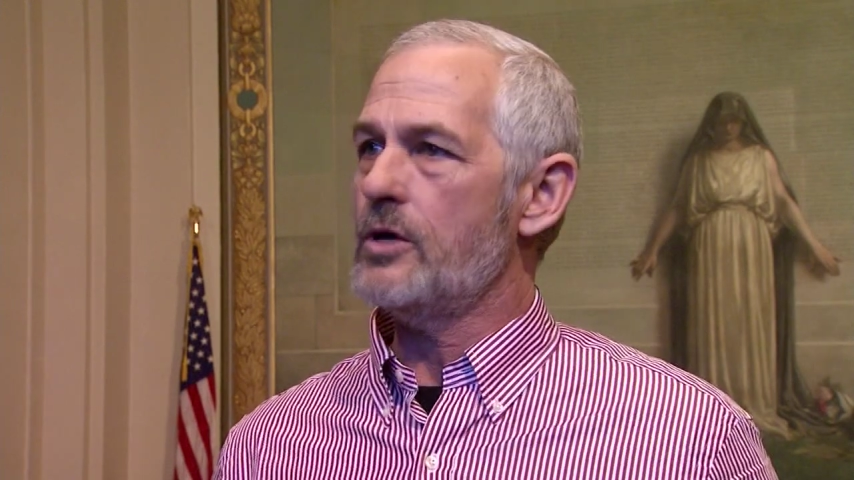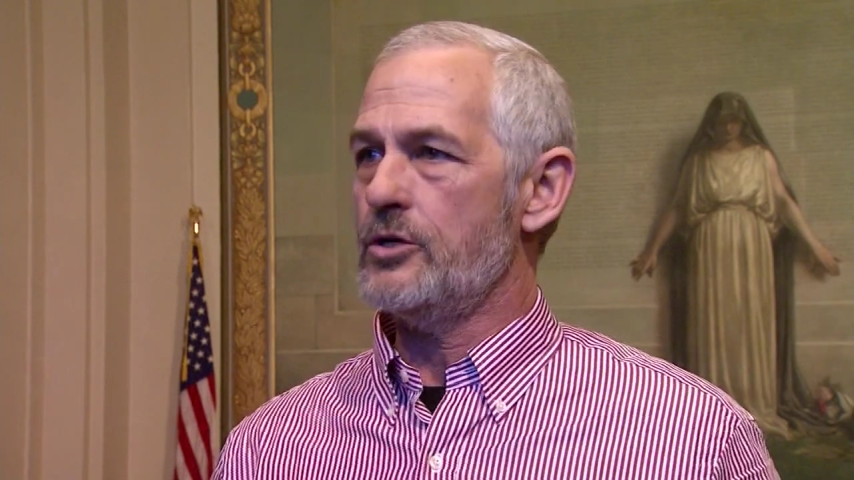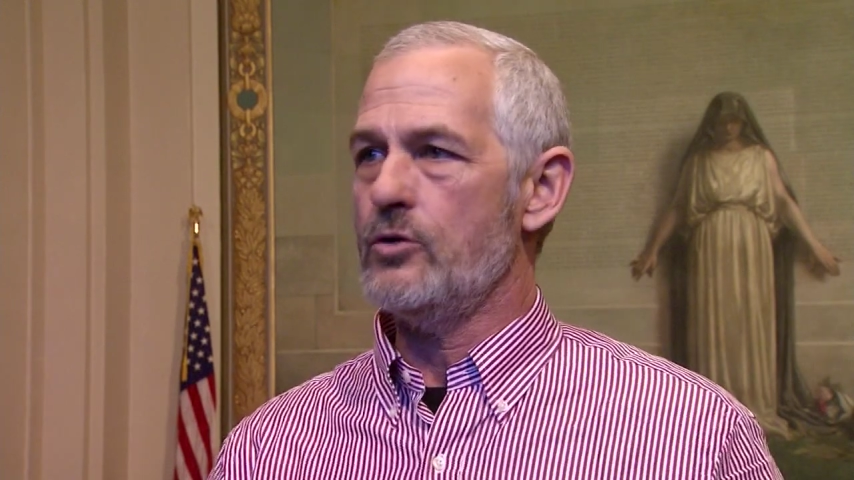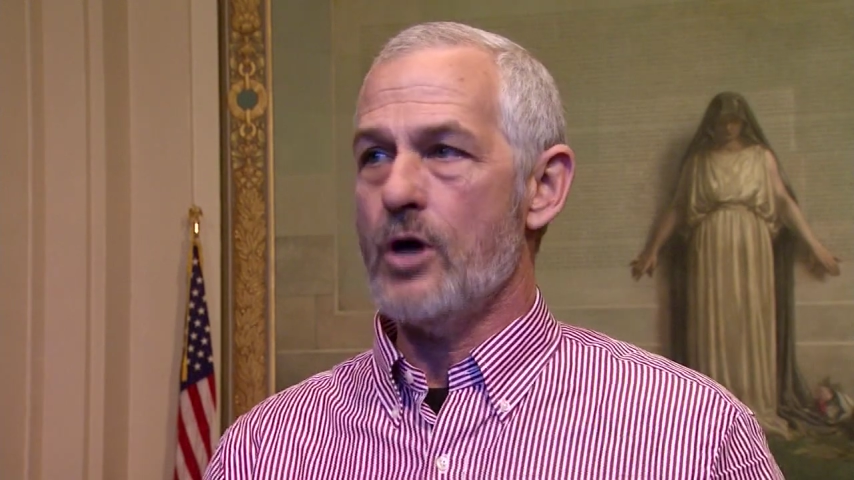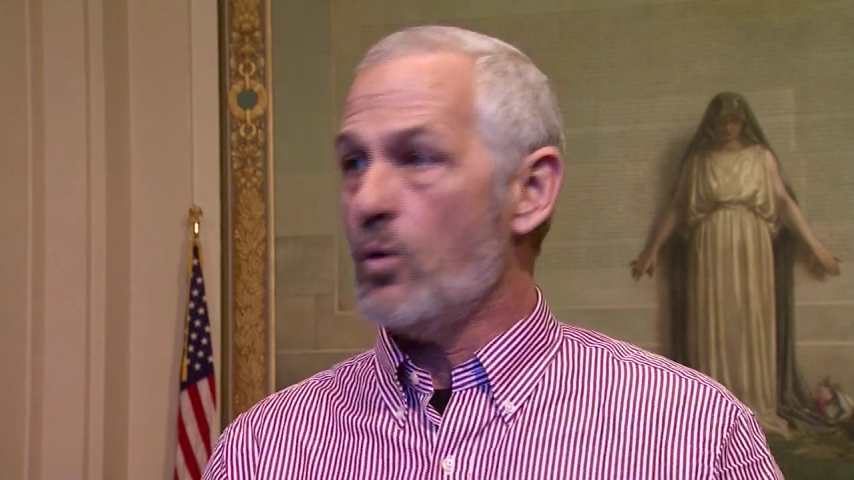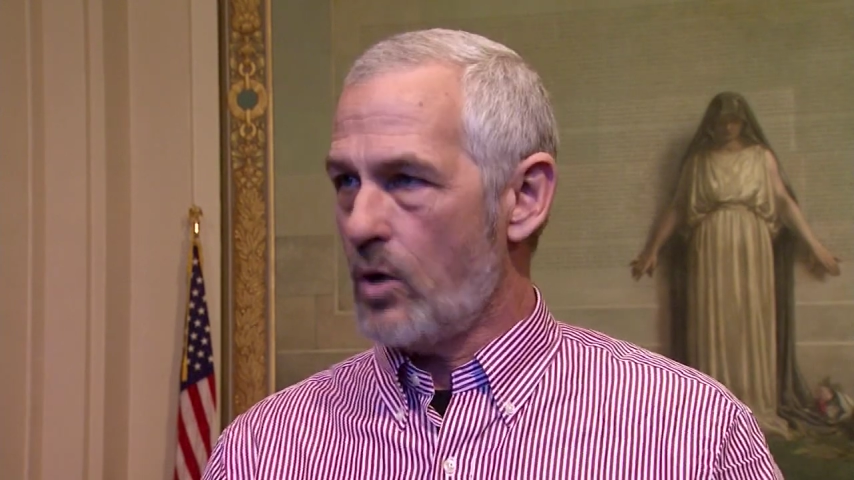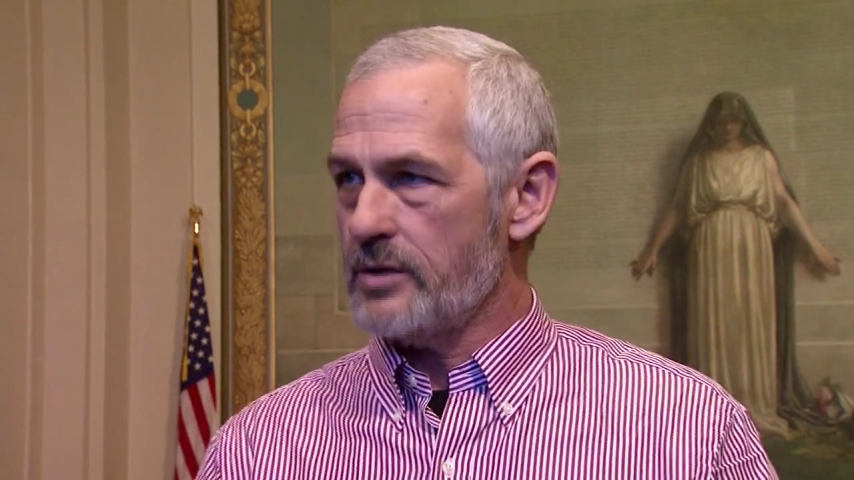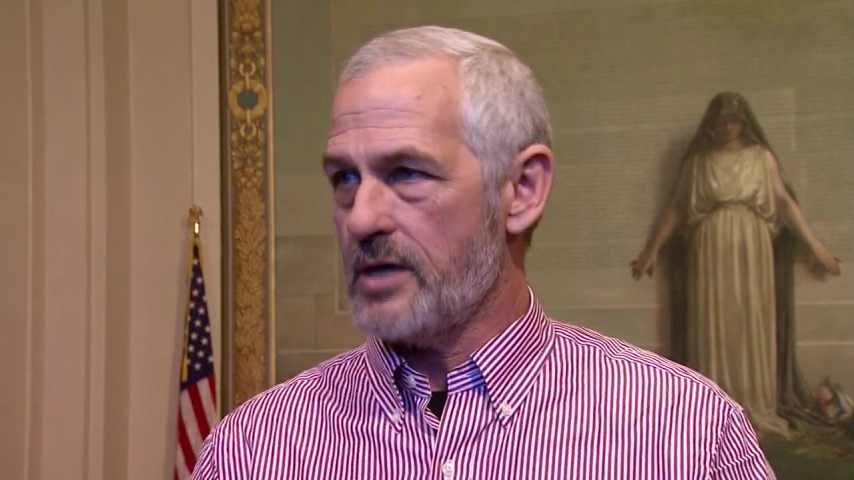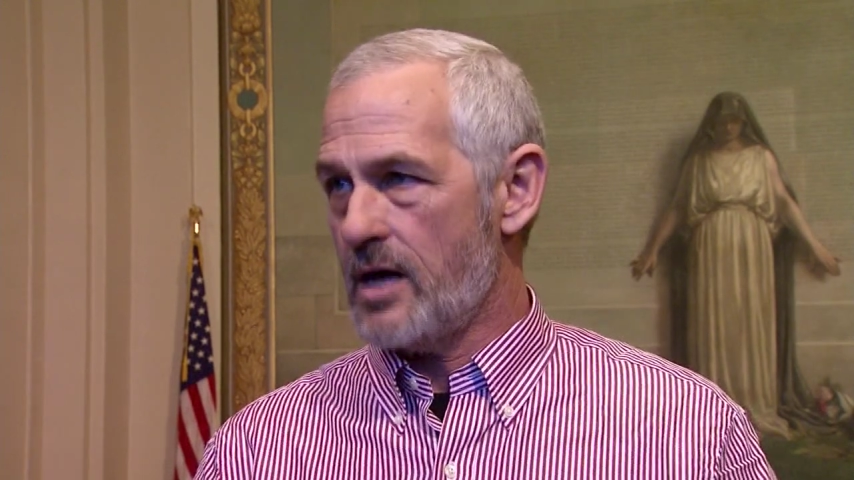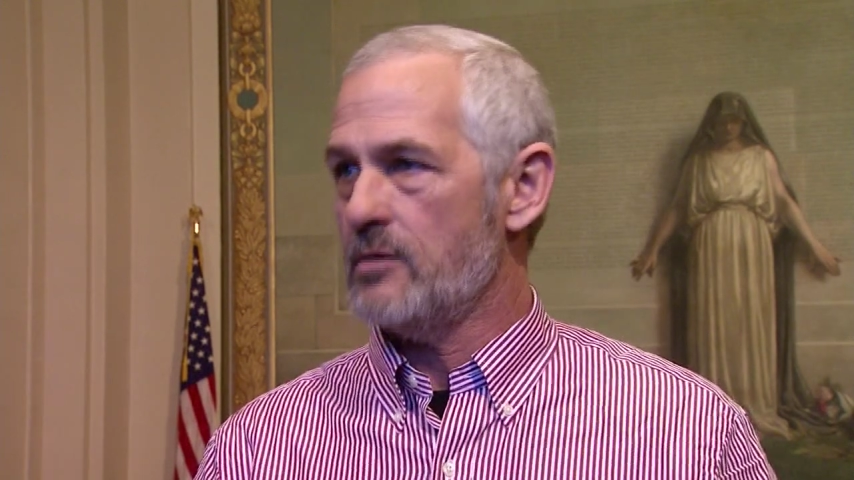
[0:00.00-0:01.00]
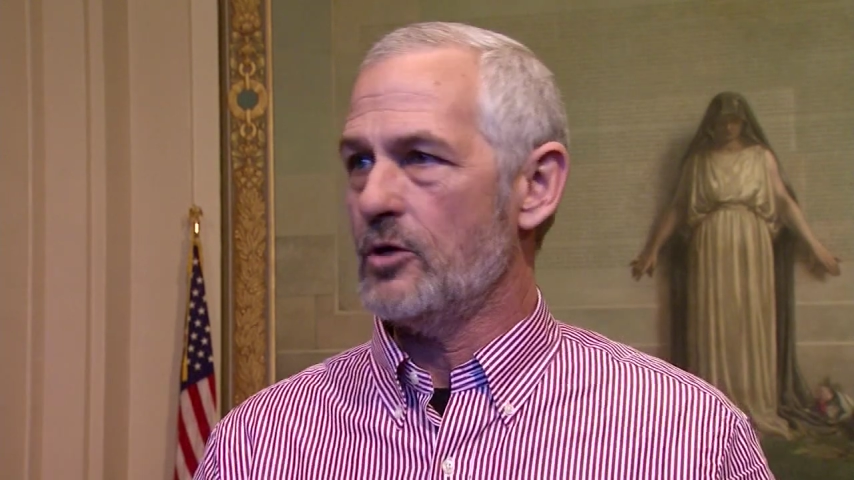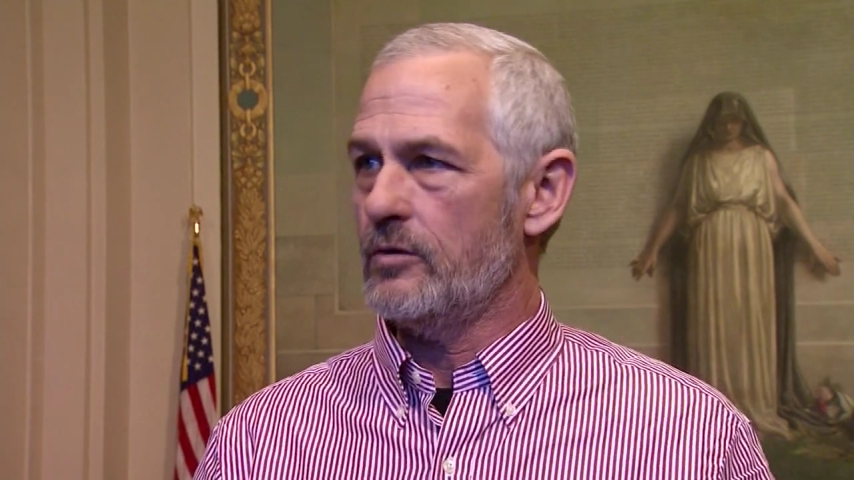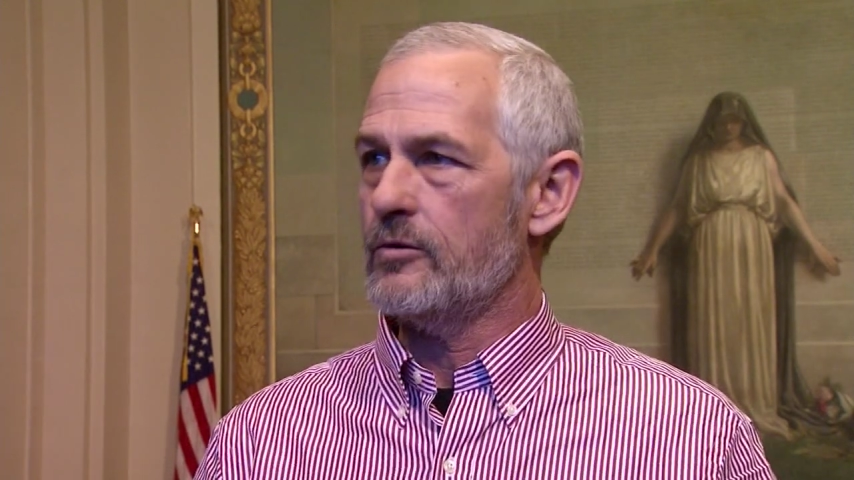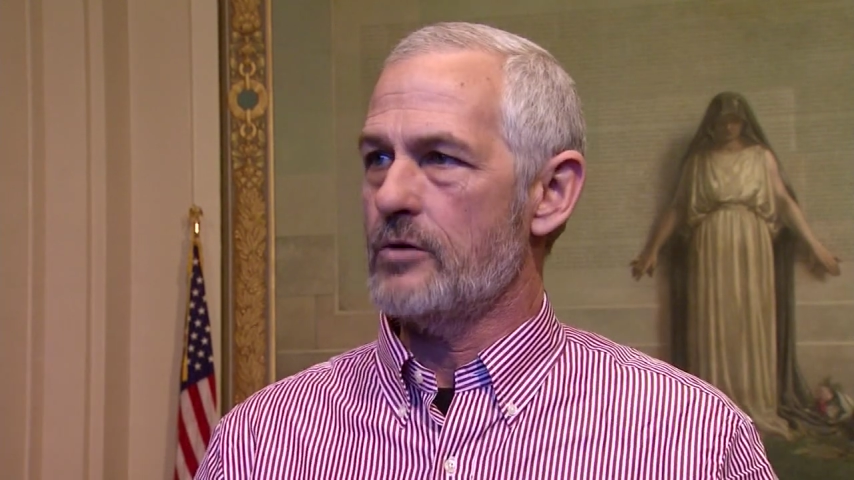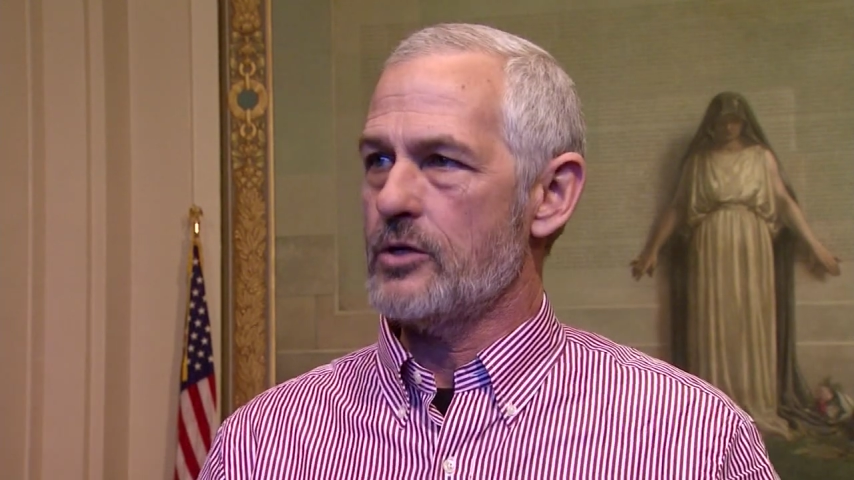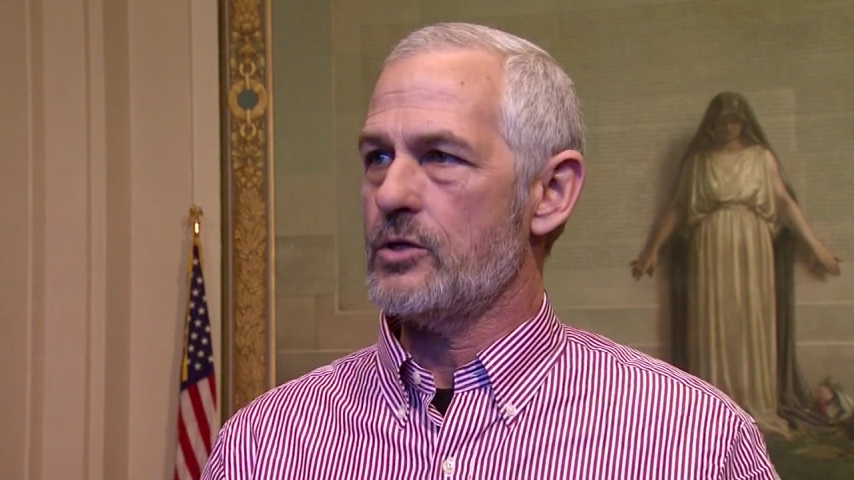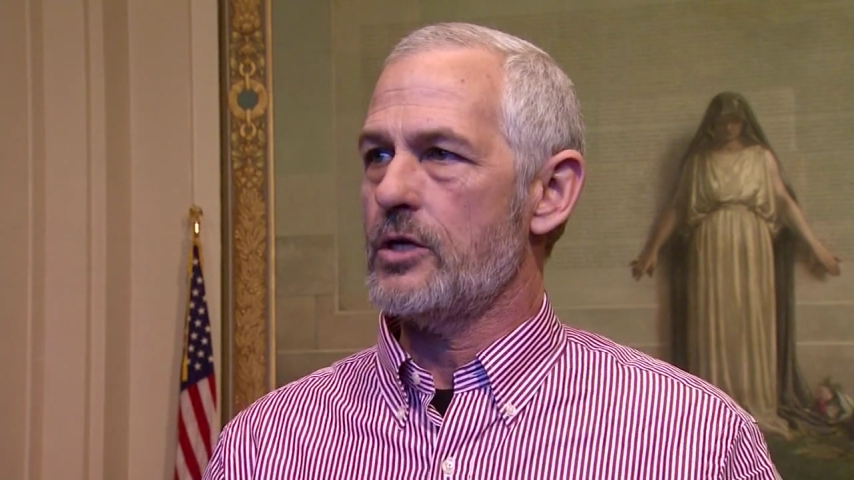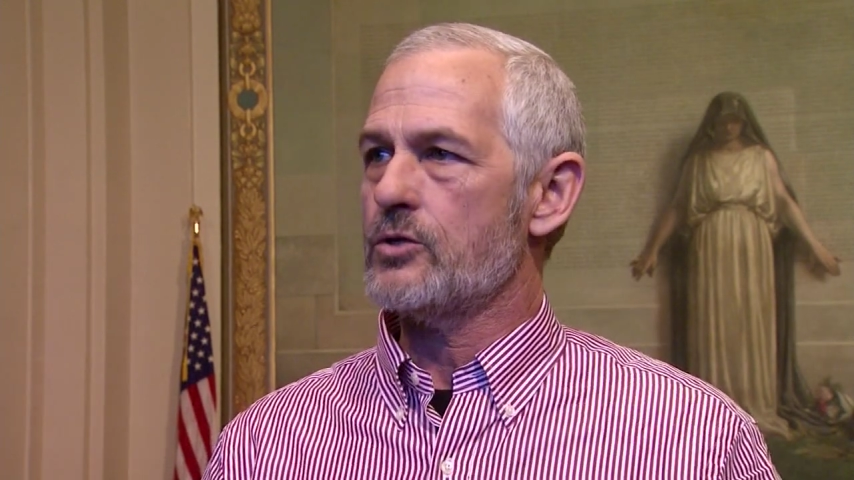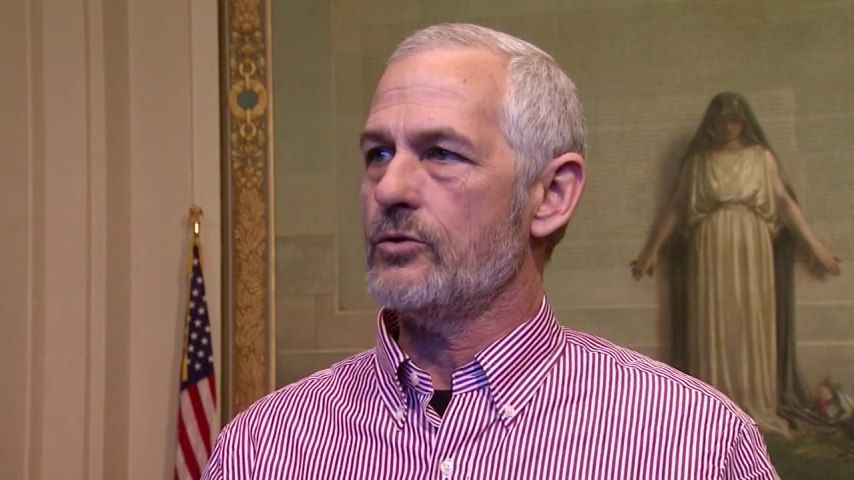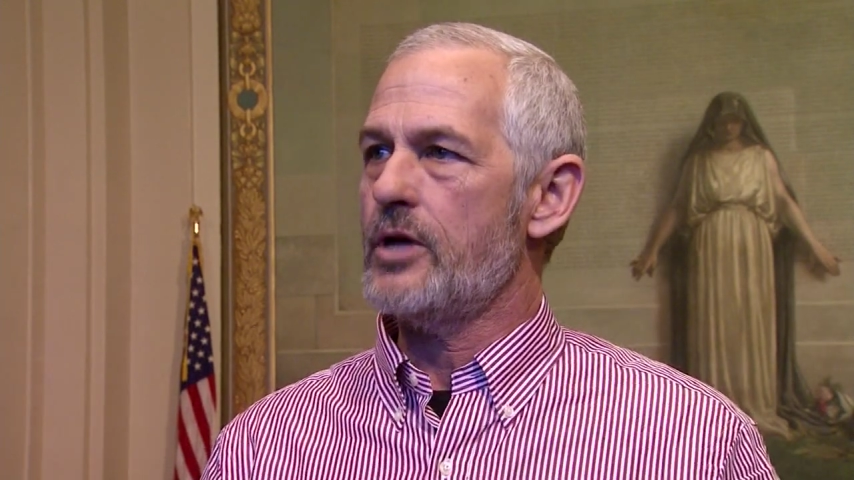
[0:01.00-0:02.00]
and you don't want that in the middle of a residential